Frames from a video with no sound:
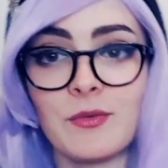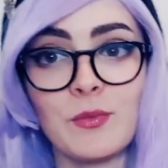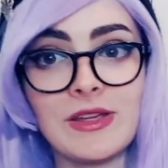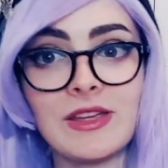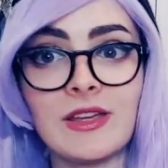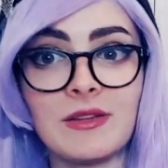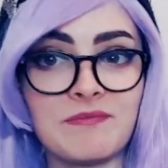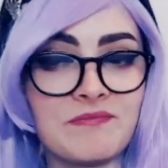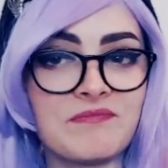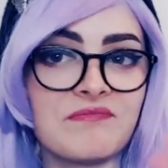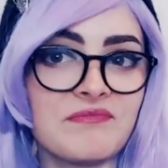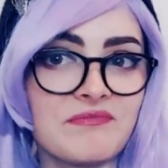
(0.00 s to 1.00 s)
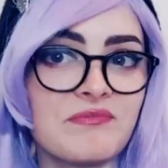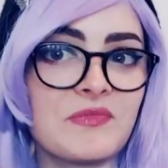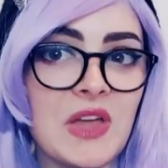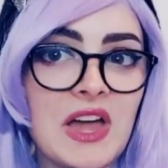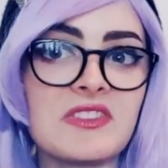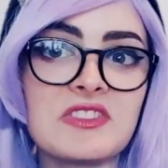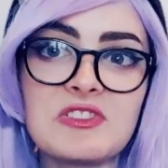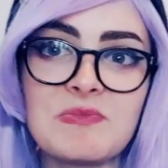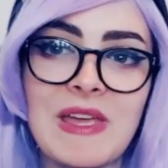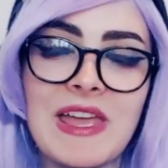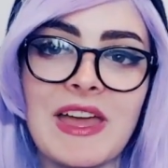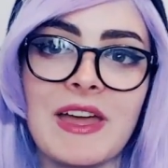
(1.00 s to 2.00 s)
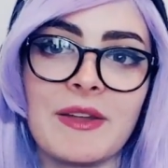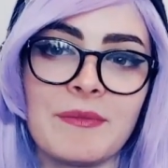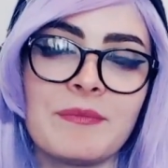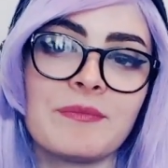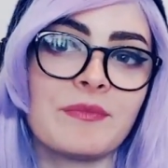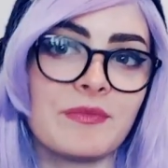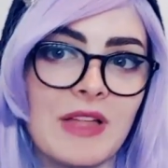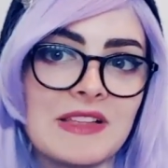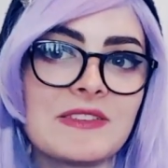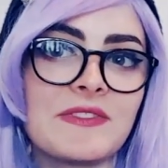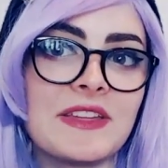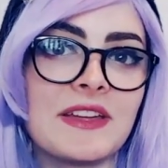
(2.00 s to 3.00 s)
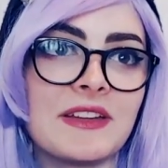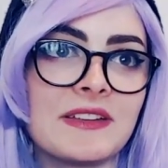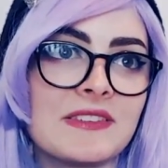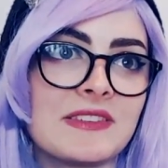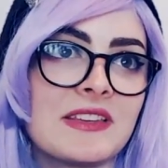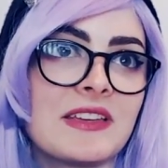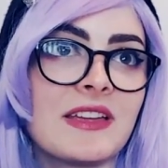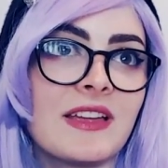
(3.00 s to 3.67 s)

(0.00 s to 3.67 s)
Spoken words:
We got to Japan, lots of things,